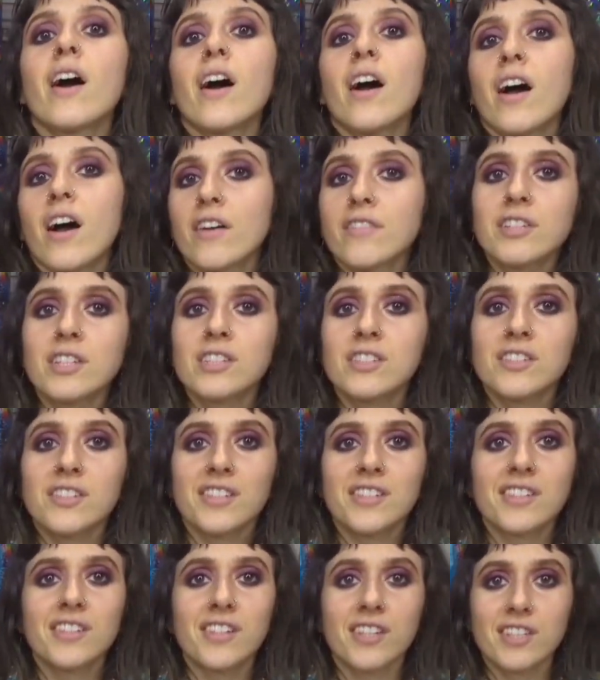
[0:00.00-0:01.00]
Obviously, I
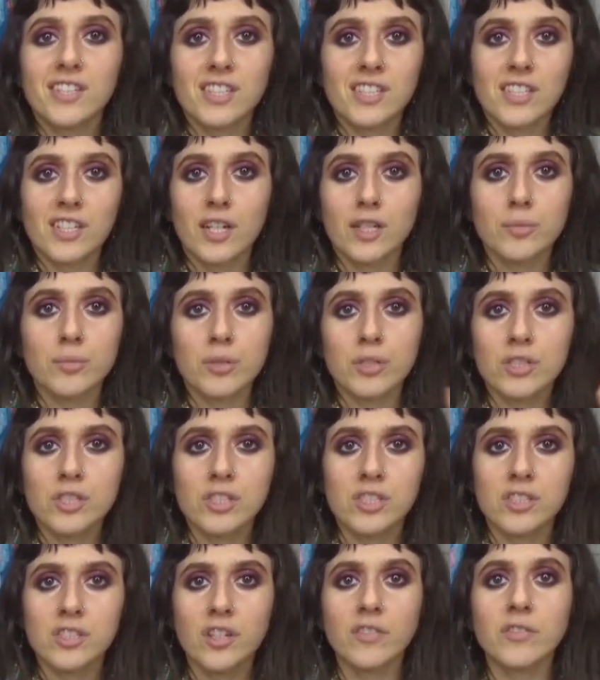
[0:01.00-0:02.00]
did like sketchbook
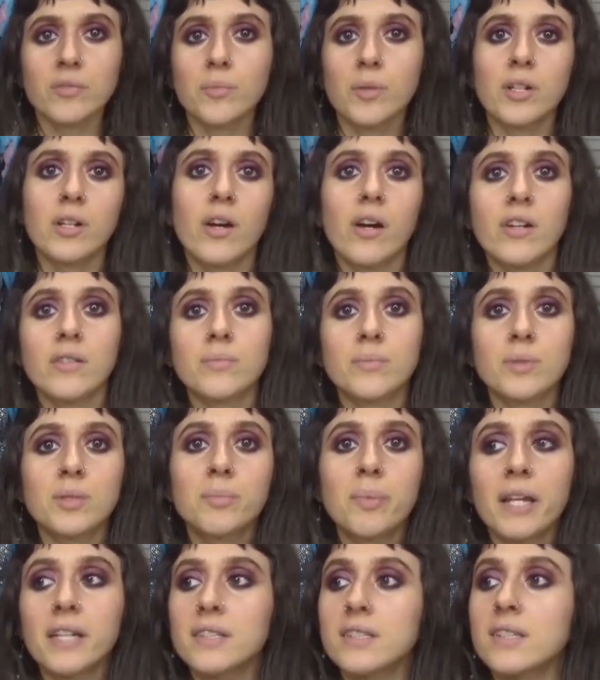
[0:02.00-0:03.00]
stuff and whatnot and was
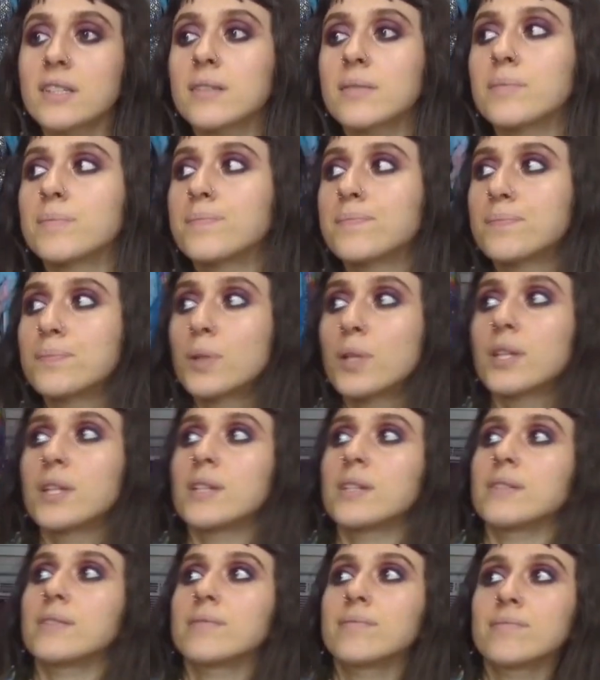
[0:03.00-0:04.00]
painting
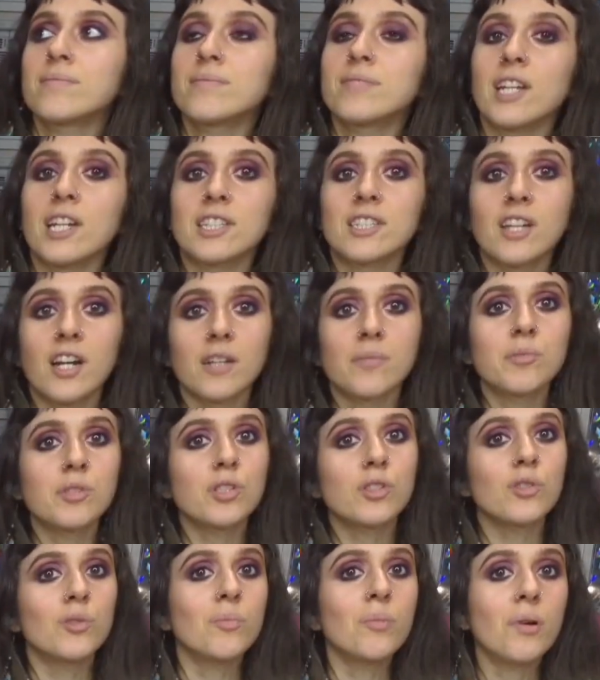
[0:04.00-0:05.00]
within that time
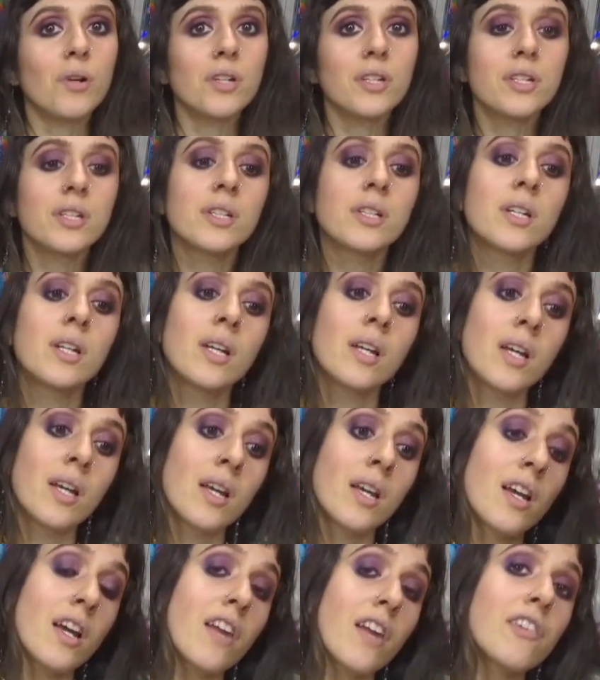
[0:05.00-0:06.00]
too, but
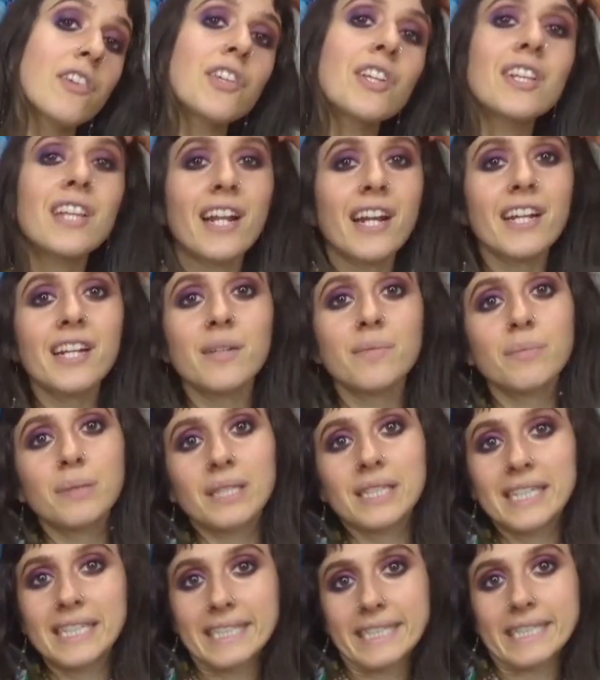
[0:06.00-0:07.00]
everything that I
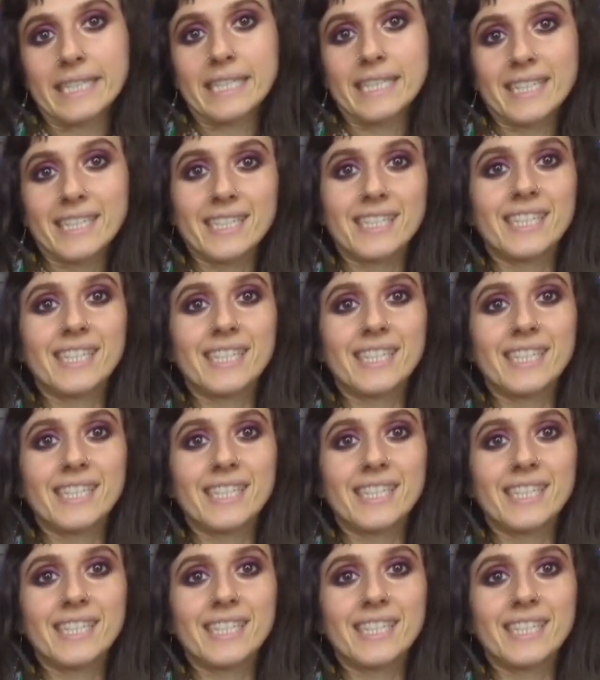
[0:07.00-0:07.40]
completed